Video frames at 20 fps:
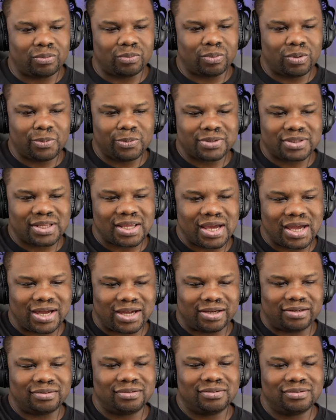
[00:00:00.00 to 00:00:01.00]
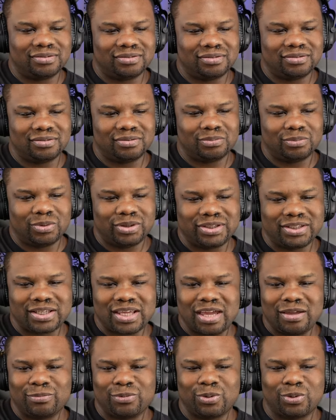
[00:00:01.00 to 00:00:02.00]
What was that? What just
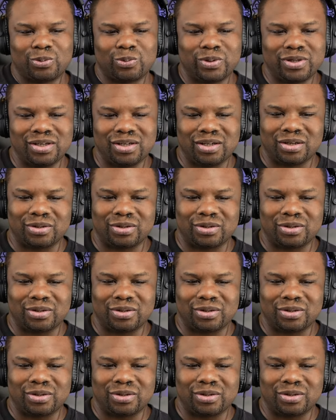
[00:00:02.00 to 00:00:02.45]
came through the window?